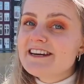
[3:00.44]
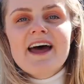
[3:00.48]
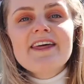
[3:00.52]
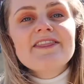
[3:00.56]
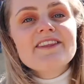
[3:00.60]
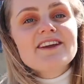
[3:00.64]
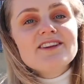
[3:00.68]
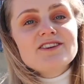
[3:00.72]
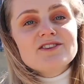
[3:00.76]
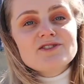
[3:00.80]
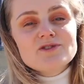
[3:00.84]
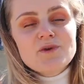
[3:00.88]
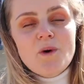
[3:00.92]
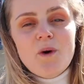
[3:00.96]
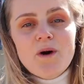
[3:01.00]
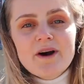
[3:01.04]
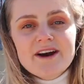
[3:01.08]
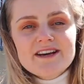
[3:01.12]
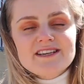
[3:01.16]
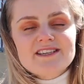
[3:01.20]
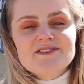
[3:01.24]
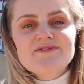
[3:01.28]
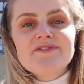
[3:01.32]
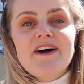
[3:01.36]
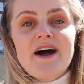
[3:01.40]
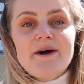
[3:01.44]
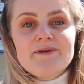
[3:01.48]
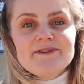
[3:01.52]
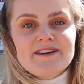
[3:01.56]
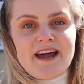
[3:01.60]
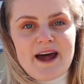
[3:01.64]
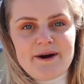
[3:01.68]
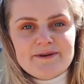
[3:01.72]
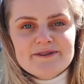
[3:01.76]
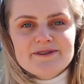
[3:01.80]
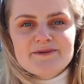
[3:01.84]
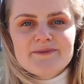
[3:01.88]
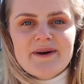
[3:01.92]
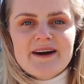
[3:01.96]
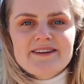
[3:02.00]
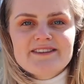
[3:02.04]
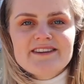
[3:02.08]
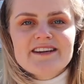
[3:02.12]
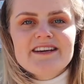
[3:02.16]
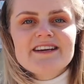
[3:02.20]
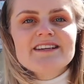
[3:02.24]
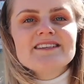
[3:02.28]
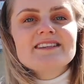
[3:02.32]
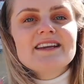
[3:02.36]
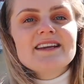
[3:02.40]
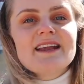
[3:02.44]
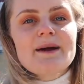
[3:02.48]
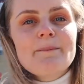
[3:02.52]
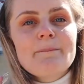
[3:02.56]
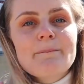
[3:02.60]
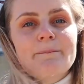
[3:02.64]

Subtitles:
and then the tourists found out about this, and then